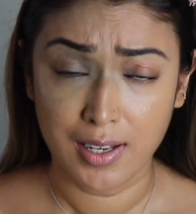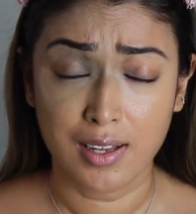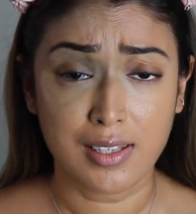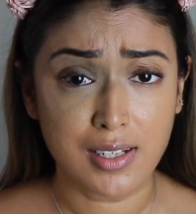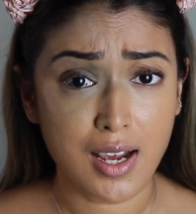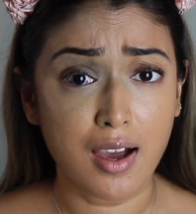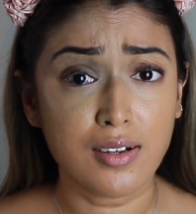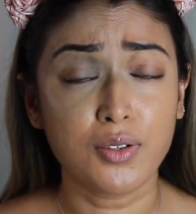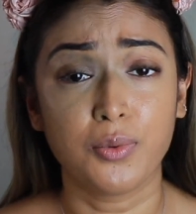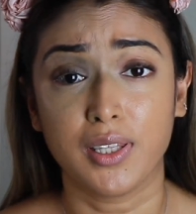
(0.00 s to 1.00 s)

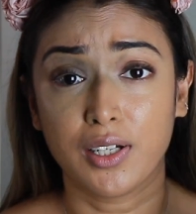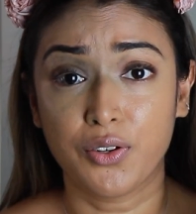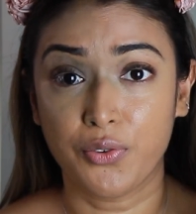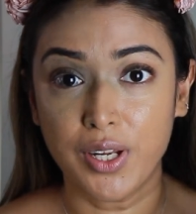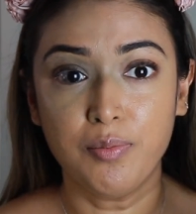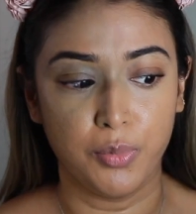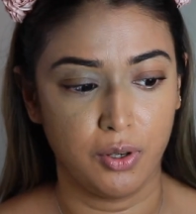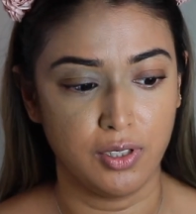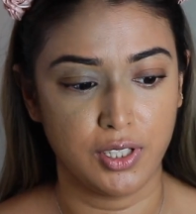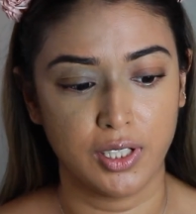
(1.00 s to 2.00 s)
Start with a cream
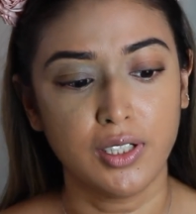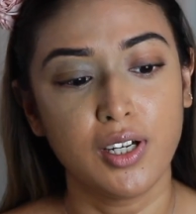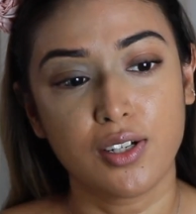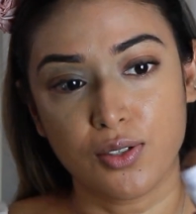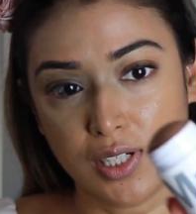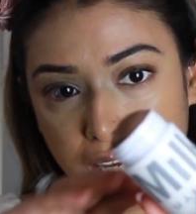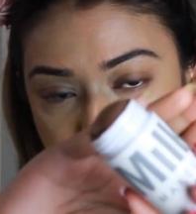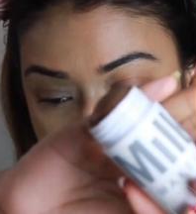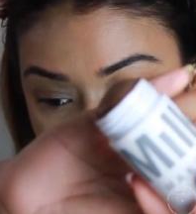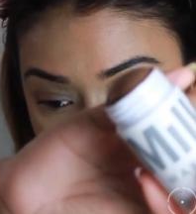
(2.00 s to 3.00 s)
bronzer. Today I am